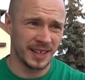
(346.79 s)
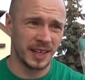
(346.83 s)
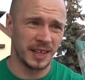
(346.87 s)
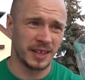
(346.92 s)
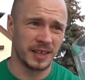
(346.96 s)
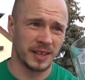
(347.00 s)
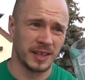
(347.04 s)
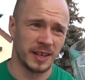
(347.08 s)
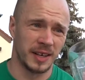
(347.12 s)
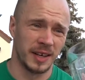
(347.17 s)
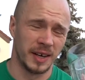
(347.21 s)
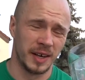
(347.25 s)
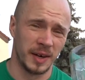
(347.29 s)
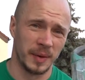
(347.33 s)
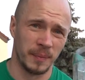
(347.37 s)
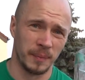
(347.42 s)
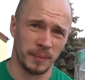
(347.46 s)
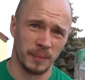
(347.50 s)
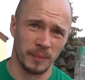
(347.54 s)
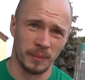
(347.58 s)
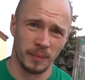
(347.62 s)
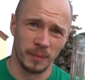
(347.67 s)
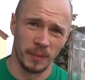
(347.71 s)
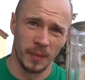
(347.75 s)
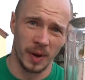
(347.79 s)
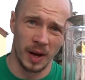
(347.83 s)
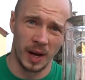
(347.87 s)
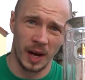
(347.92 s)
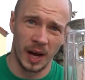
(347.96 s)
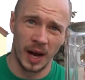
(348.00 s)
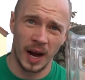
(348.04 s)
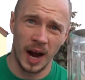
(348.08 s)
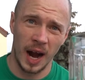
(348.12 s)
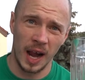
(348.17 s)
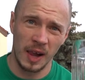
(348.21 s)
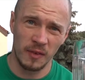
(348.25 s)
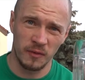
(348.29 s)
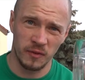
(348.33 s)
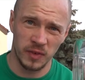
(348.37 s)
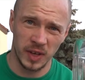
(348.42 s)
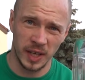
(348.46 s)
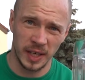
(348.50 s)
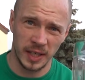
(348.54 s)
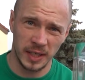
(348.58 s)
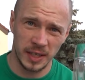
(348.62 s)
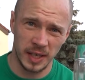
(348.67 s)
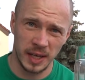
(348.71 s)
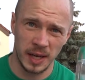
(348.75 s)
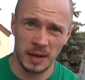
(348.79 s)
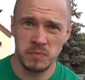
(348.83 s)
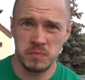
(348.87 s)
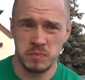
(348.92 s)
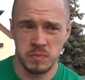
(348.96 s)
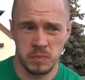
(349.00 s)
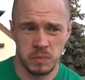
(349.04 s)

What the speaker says: It's a half liter,